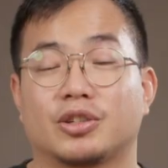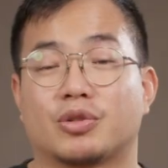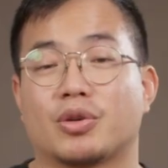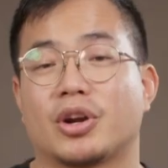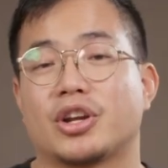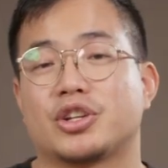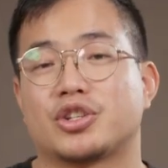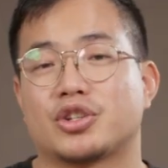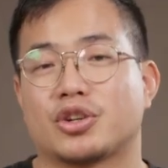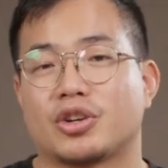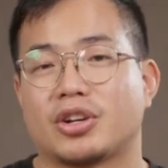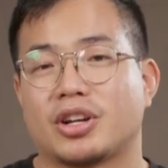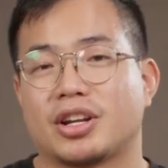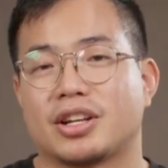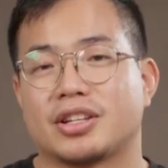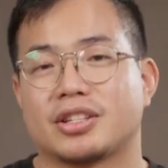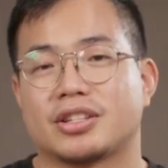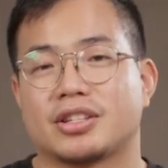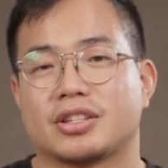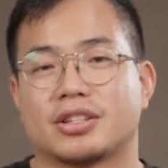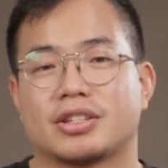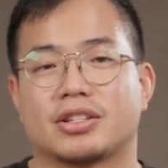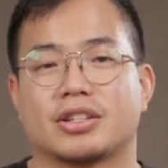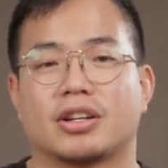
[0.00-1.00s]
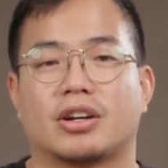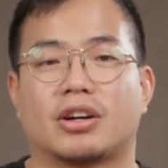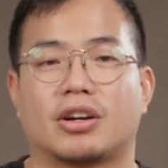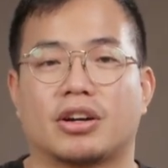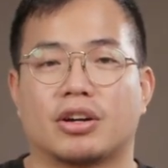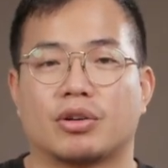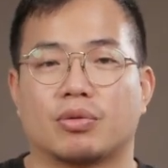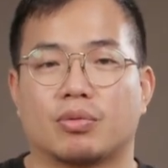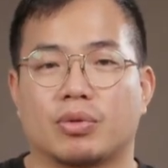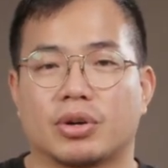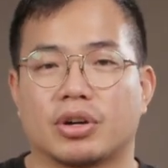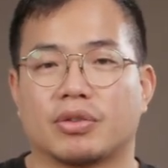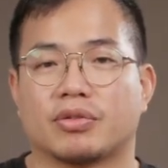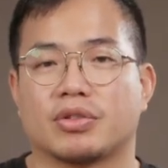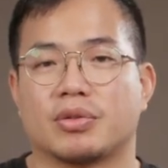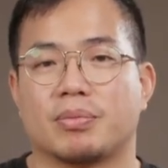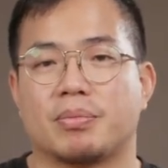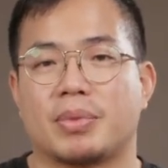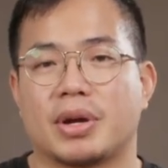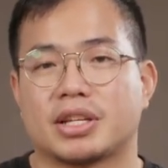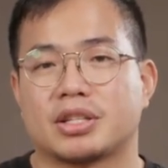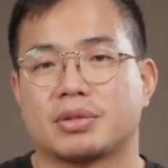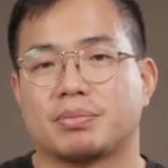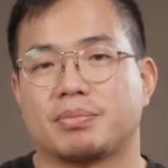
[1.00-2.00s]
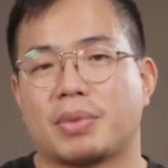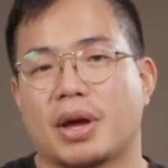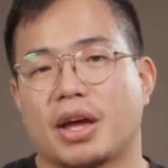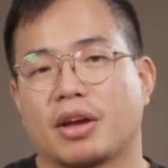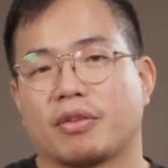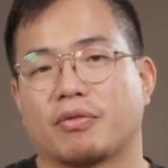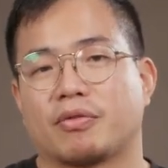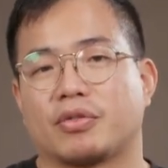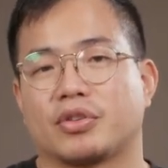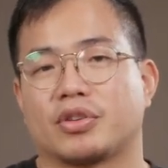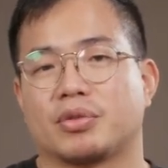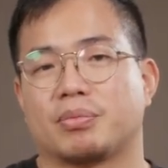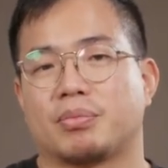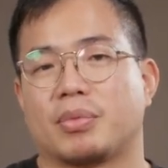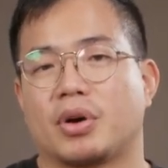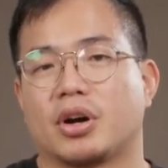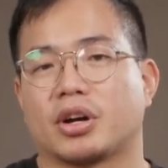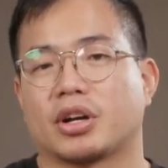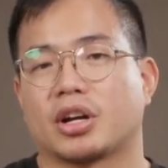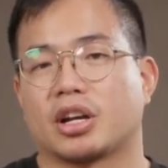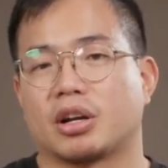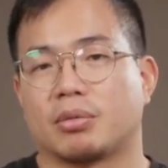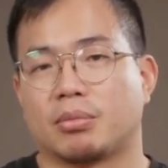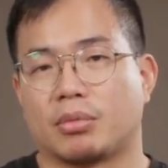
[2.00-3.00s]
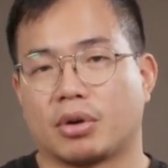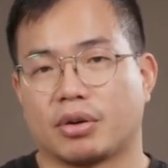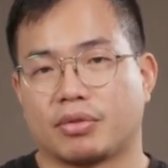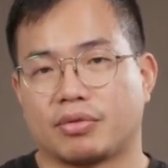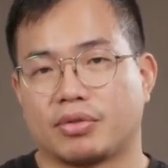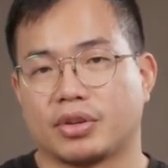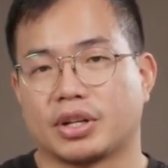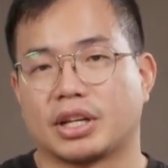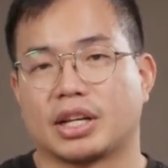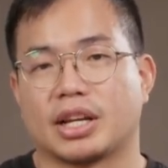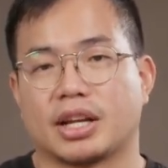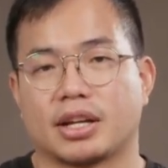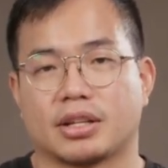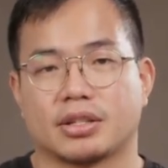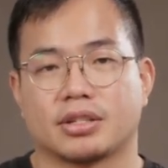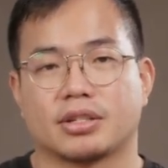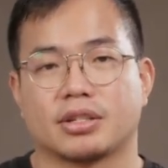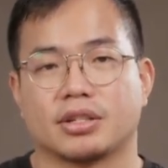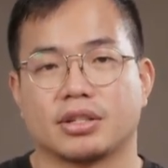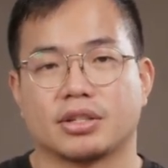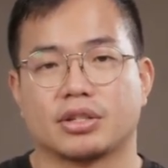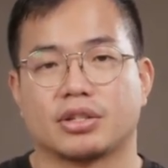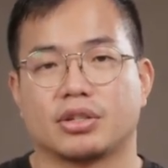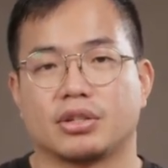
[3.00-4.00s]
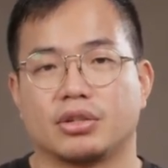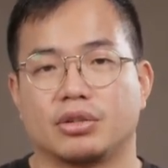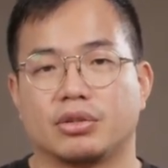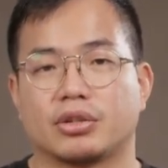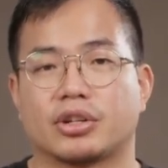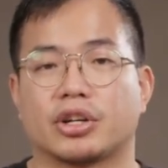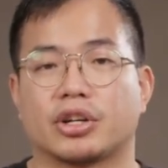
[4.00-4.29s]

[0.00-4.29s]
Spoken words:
Greyjoy lenses are one of the best bang for the buck anamorphic lenses you